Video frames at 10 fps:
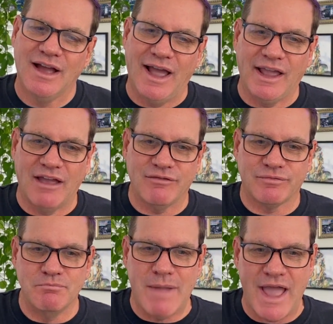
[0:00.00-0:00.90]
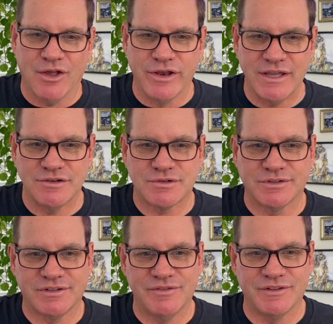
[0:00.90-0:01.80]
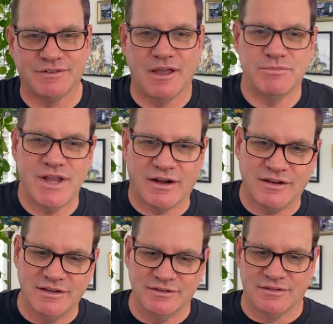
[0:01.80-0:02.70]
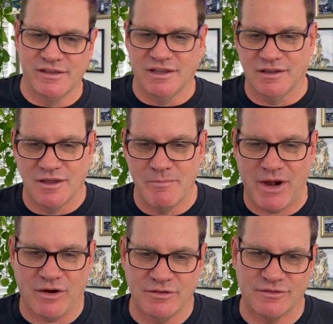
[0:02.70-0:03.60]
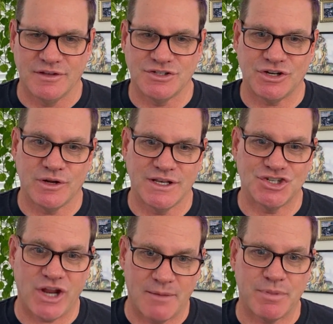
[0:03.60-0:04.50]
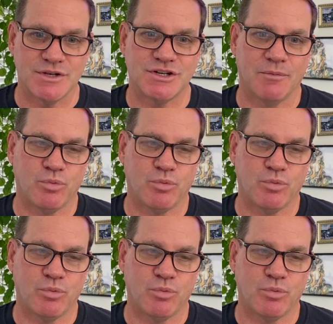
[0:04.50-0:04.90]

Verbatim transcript: I have mild interest in the subject is the American Century Championship,